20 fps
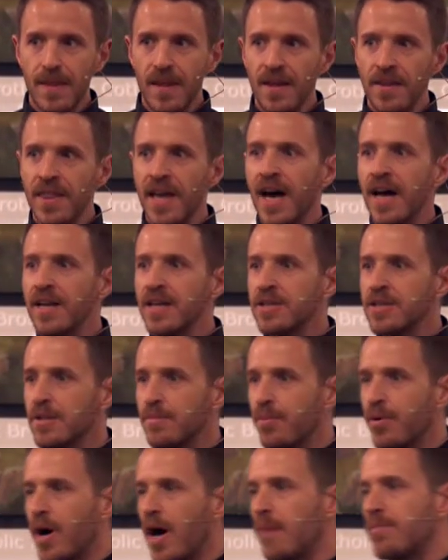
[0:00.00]
That is the
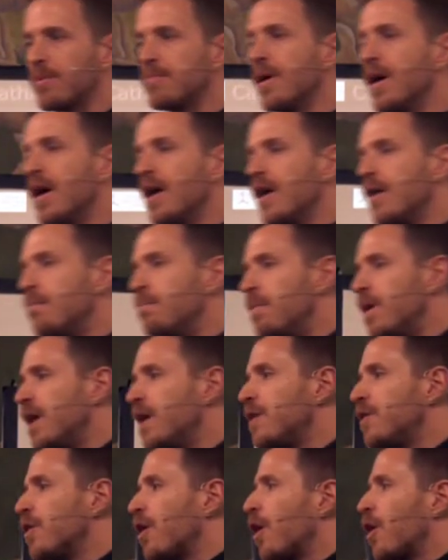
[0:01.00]
problem.
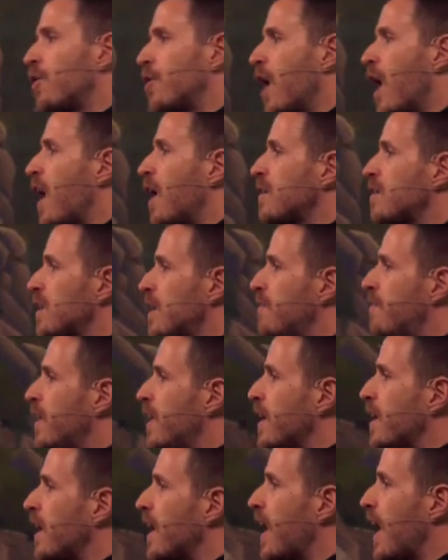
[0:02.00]
Men are not
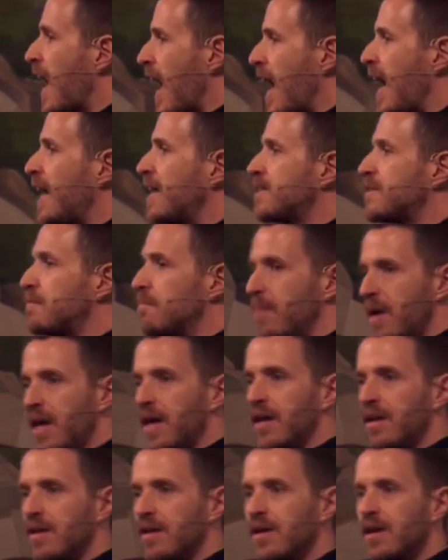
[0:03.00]
living as
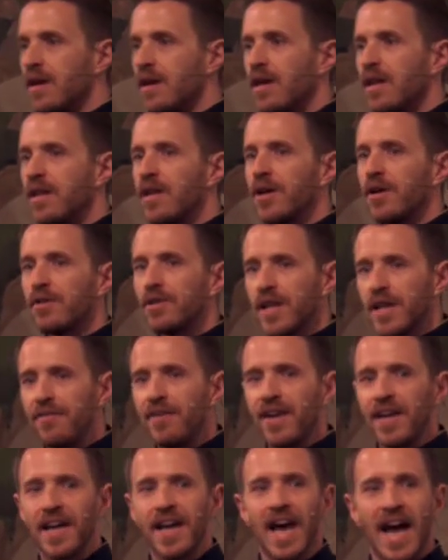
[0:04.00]
men, they're
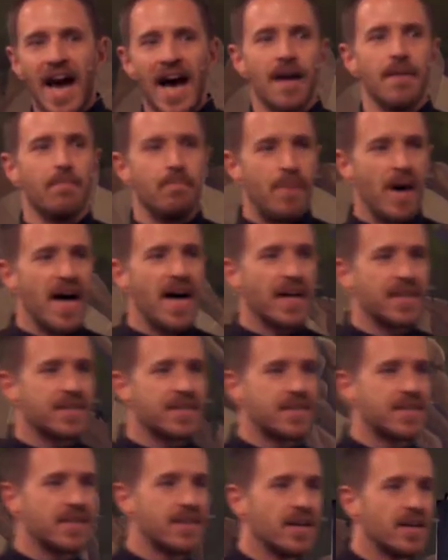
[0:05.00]
living at
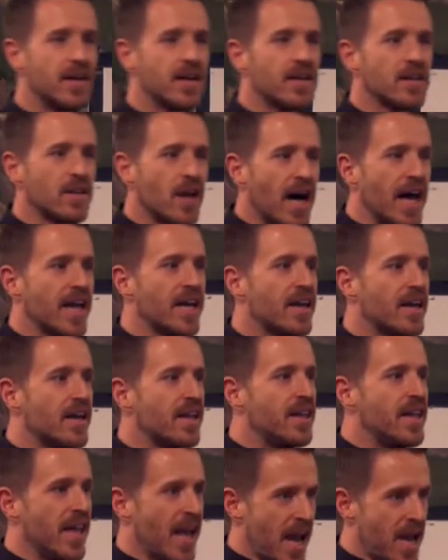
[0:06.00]
best like
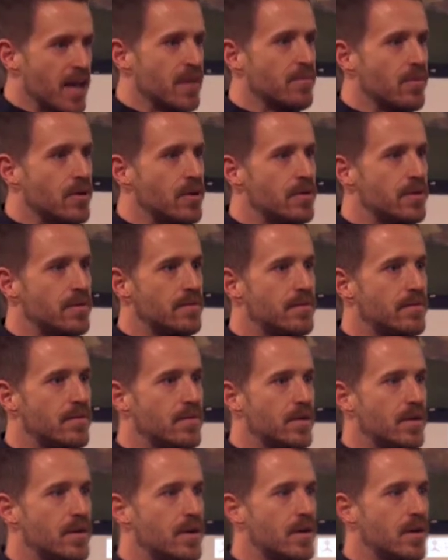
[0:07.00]
the animal,
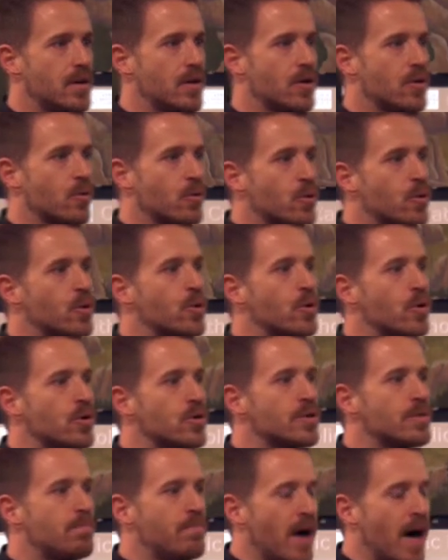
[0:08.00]

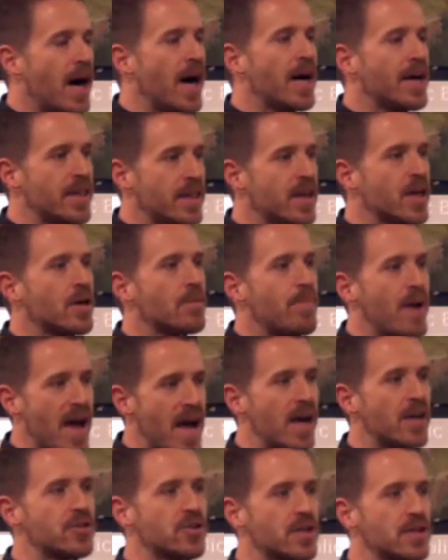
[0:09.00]
ruled by their
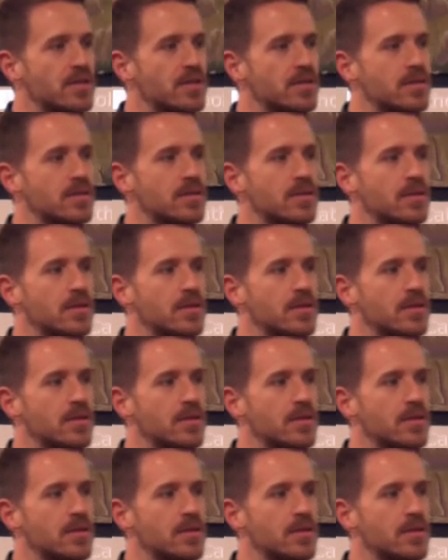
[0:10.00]
passions